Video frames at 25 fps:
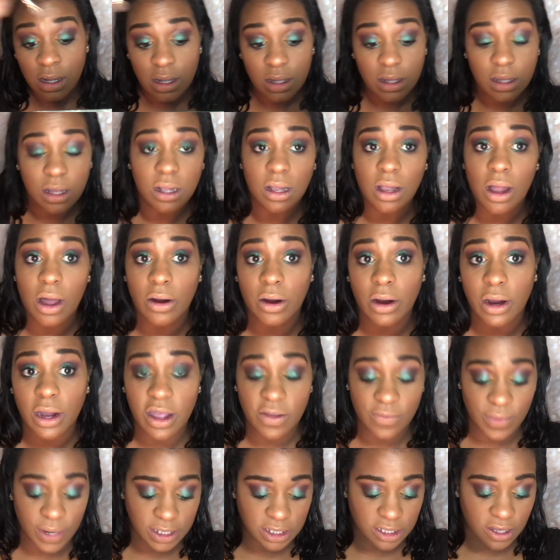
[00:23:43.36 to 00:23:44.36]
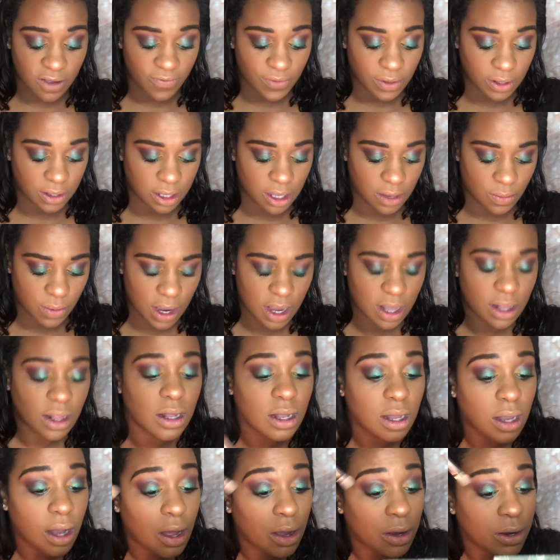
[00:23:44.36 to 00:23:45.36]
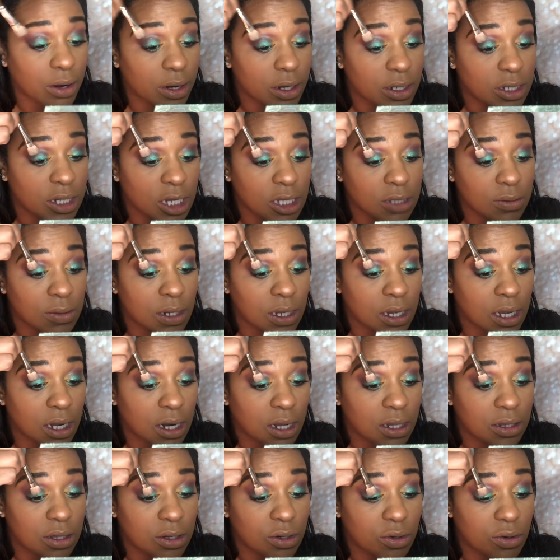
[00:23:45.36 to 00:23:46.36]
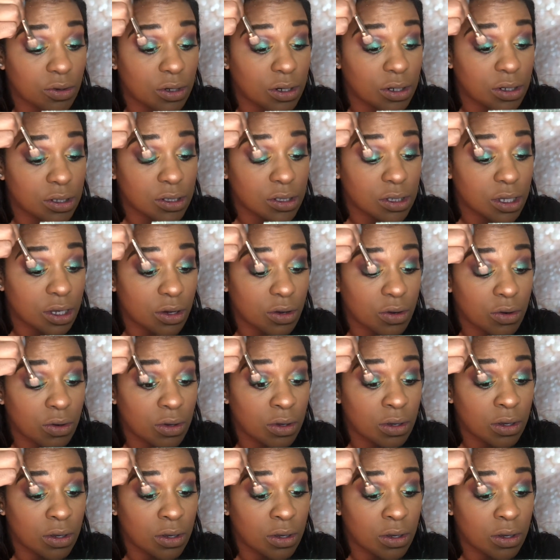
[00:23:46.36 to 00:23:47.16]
the longer I give myself a leeway, the longer it takes me to get out the door. So